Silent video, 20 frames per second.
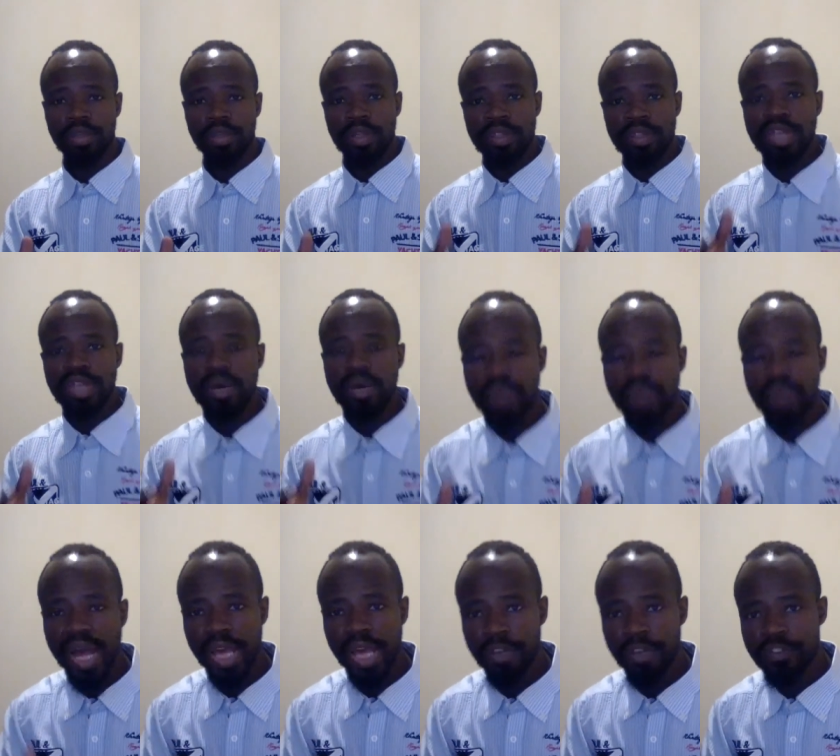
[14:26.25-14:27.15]
their
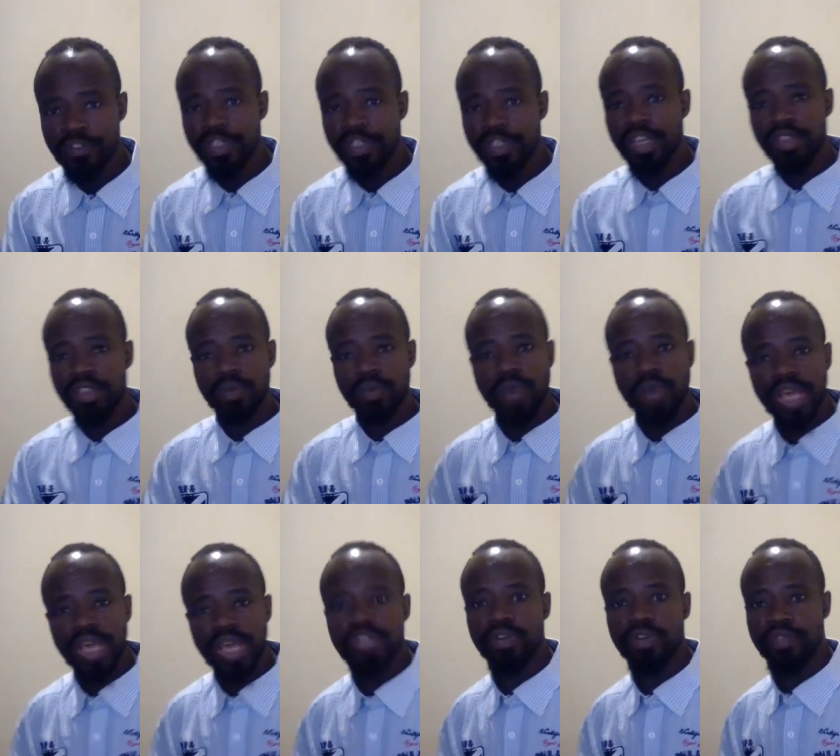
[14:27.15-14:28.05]
wives in the
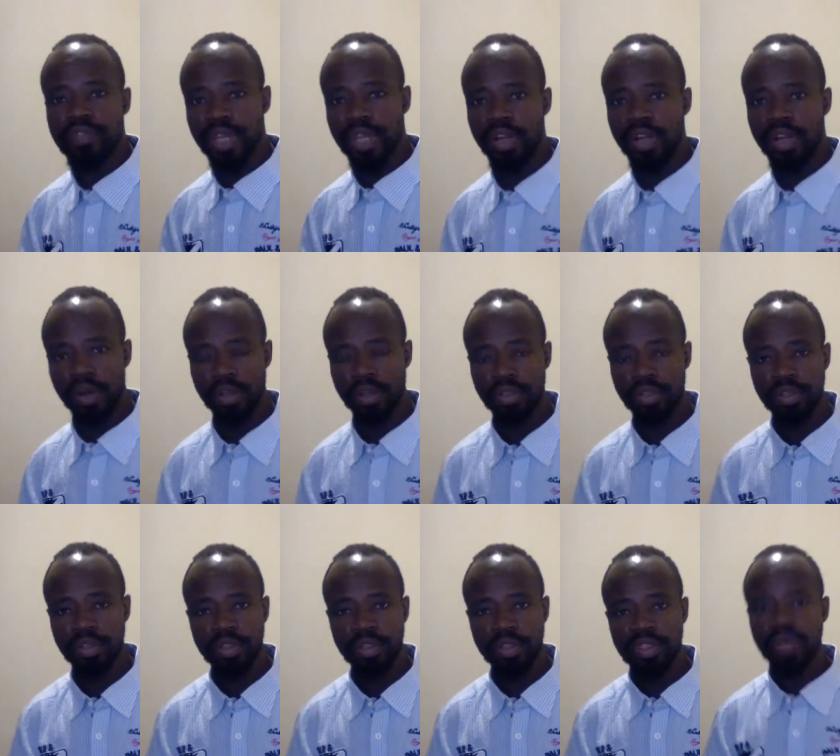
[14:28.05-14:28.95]
ways of the Lord,
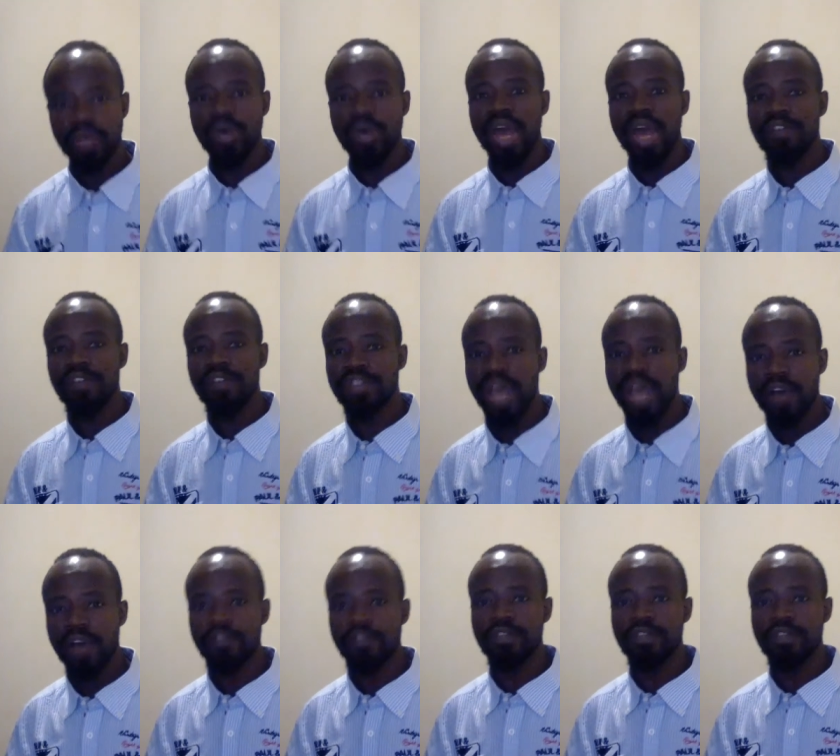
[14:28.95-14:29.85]
the wives
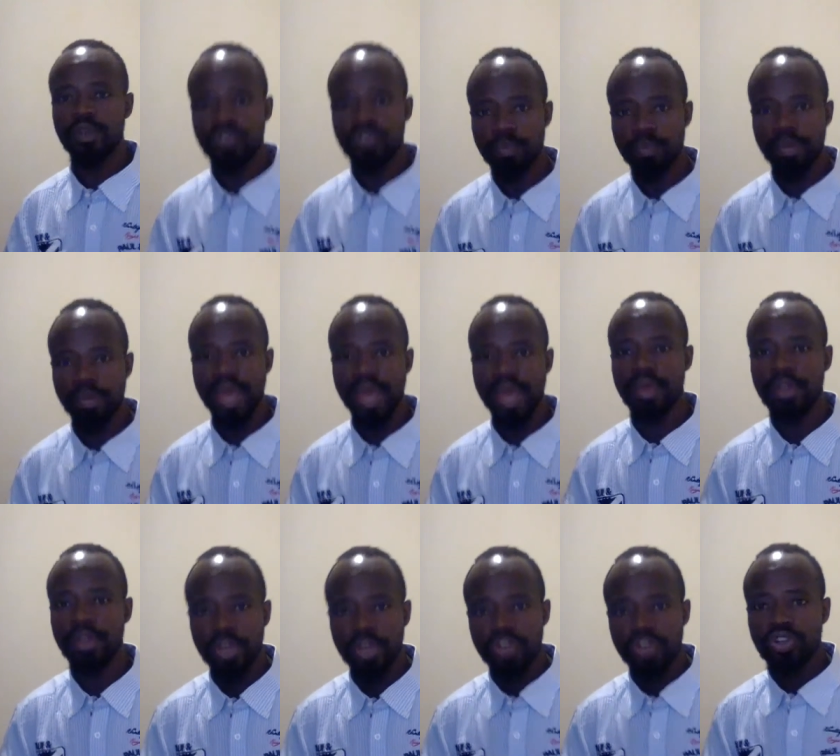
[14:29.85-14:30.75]
have those mind,
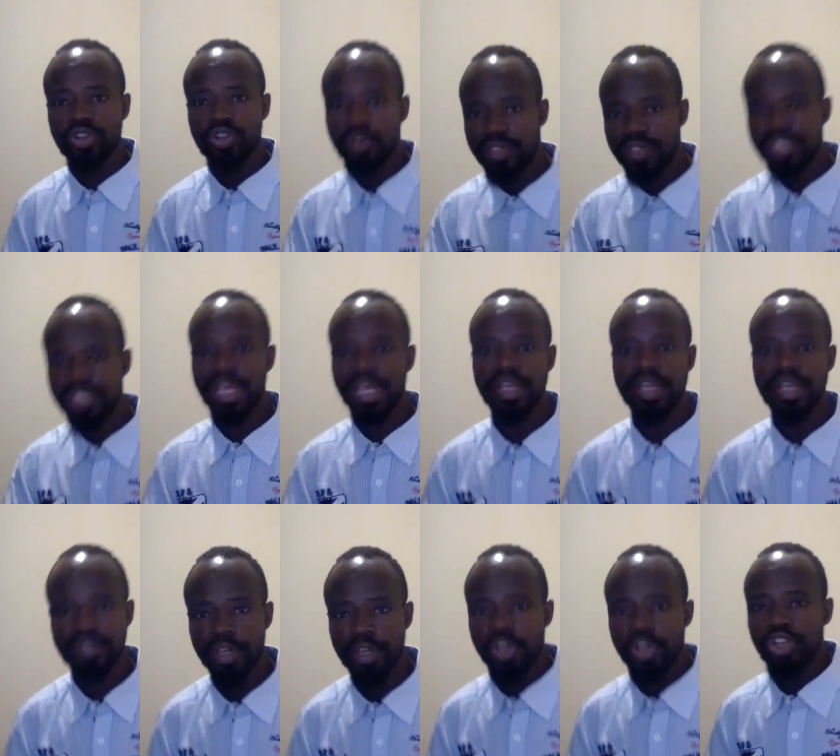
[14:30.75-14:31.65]
you know, Things,
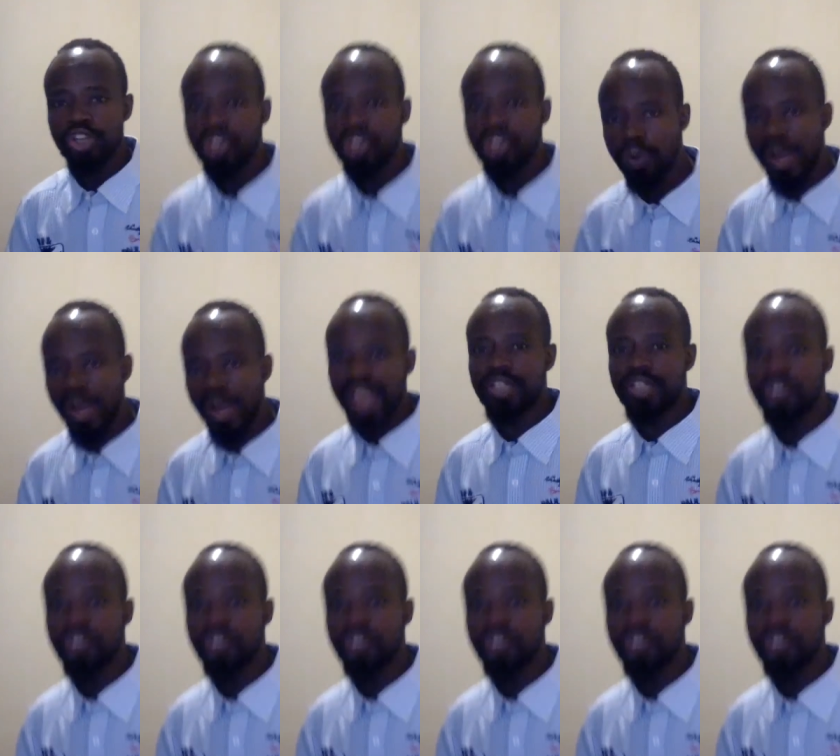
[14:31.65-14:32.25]
You know, I did